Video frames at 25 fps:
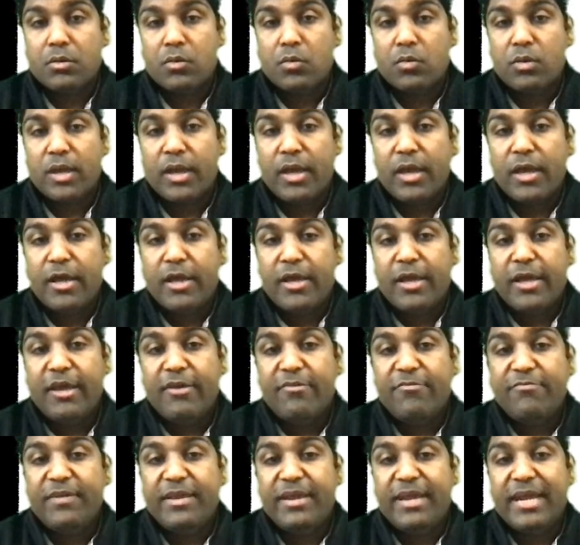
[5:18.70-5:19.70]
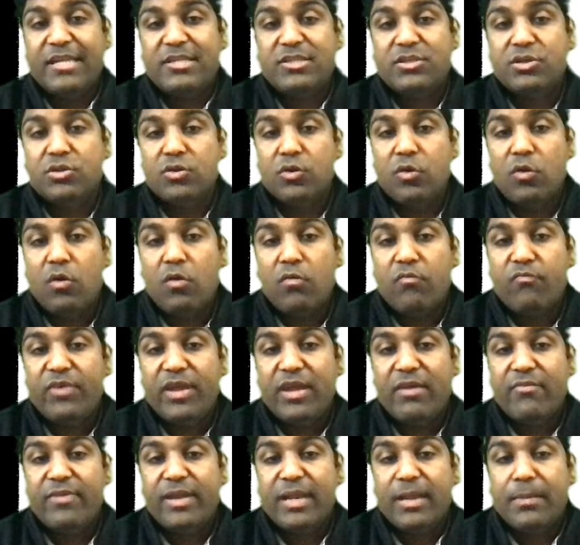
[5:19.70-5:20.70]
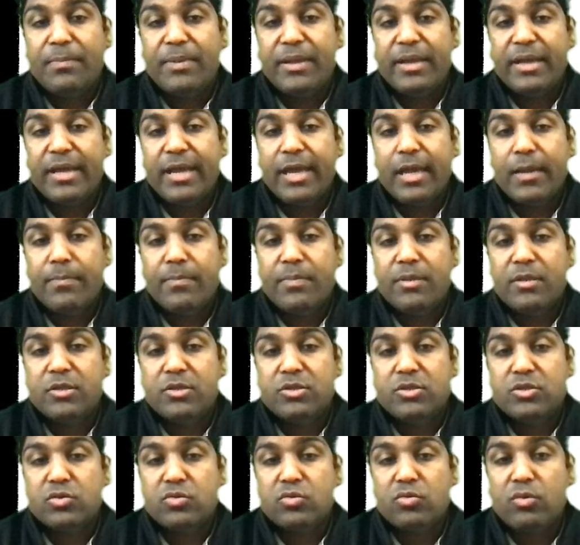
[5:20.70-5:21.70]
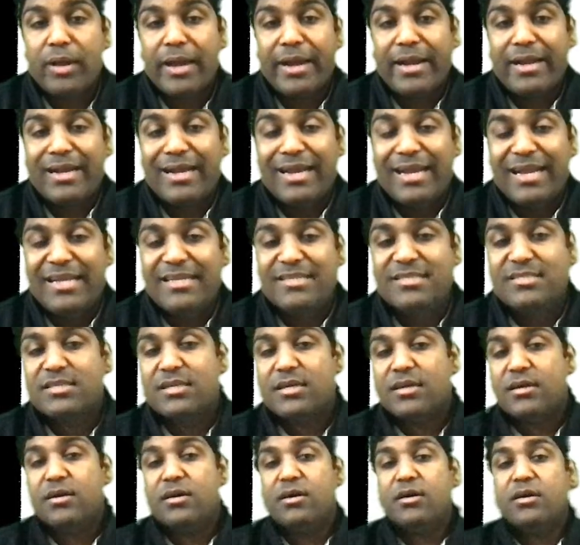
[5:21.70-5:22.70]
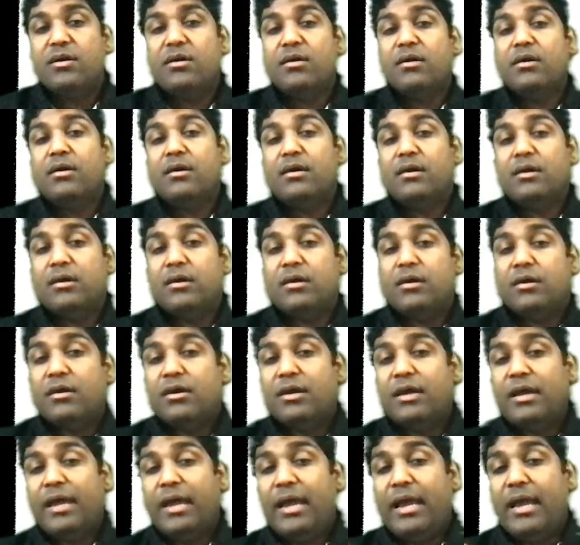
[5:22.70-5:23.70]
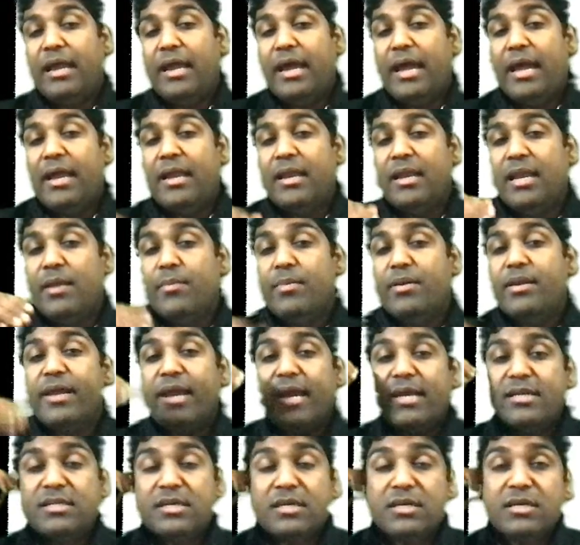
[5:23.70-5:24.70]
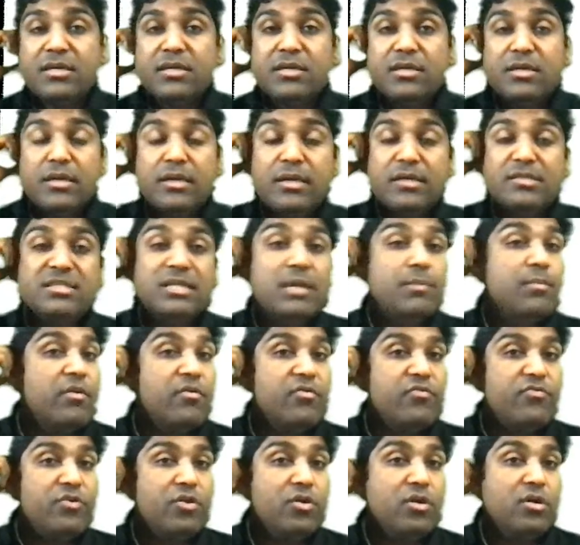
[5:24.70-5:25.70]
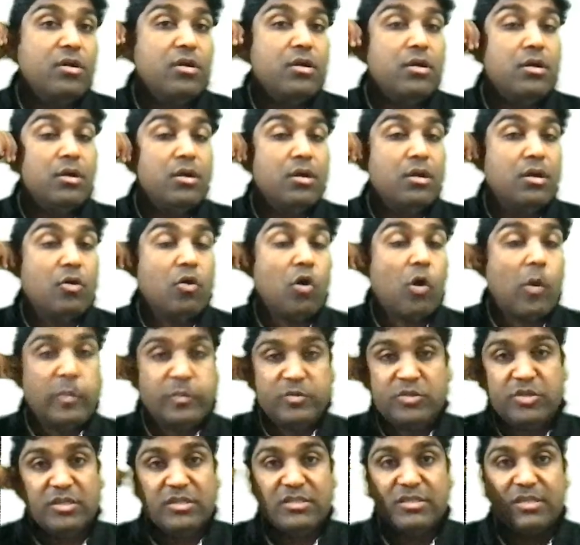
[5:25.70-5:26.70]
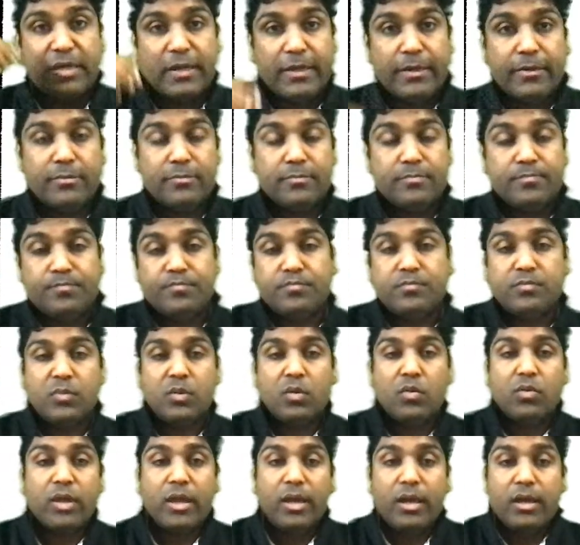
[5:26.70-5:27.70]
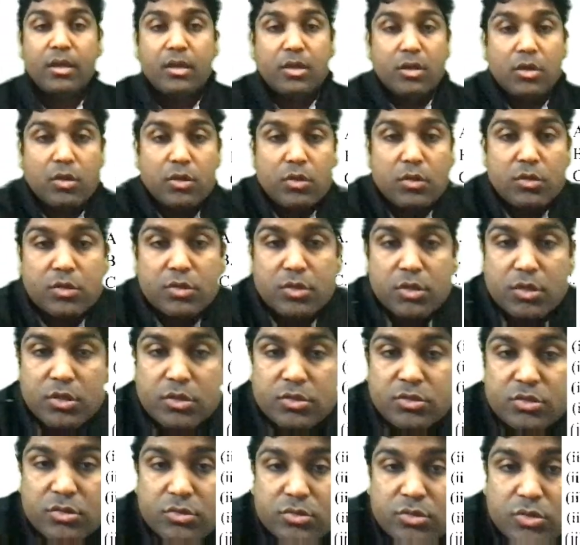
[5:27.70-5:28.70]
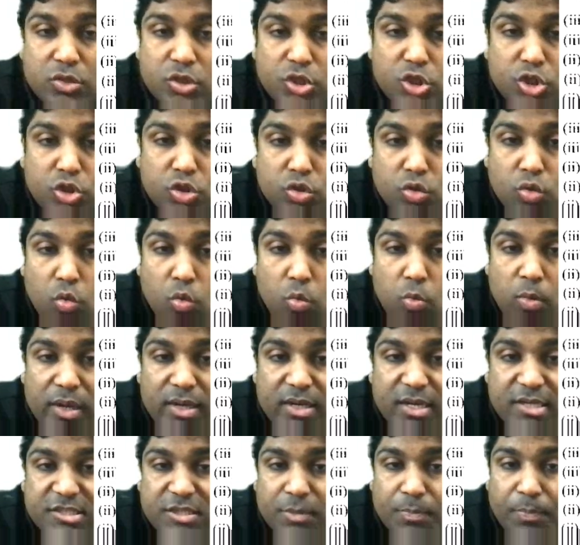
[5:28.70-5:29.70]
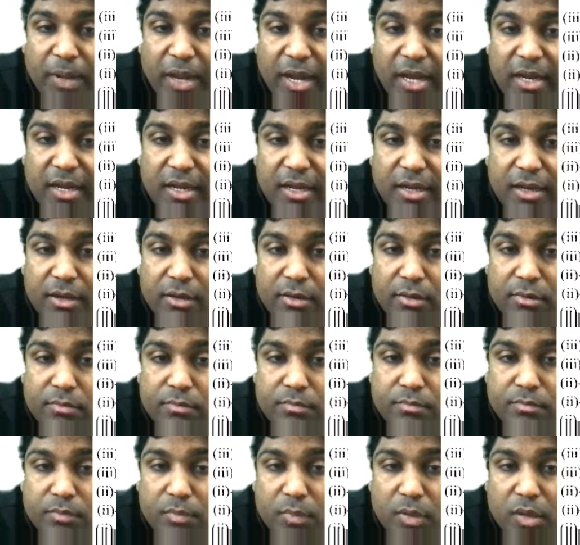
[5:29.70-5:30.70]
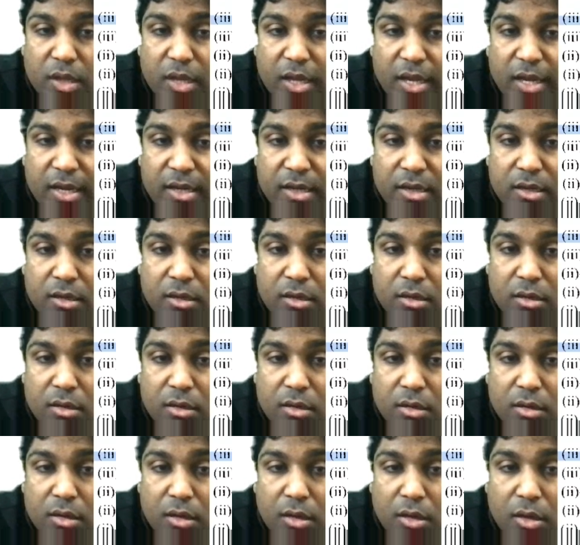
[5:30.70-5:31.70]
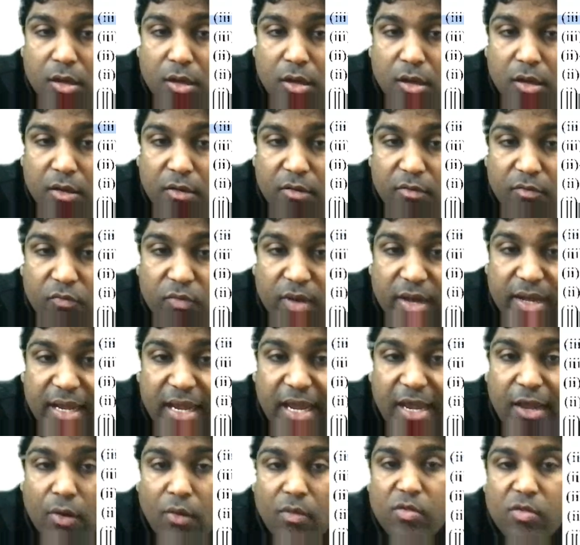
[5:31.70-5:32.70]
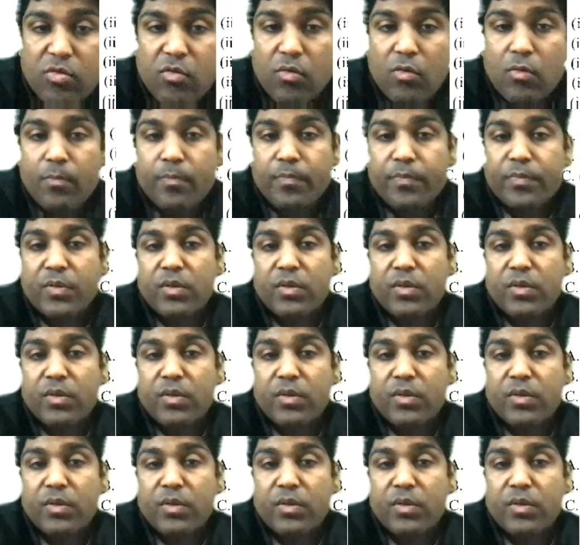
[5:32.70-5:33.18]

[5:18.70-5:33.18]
Okay, if we get to know, we will be able to at least eliminate some of the options here. Okay, so 2, 1 is a pair here in A also.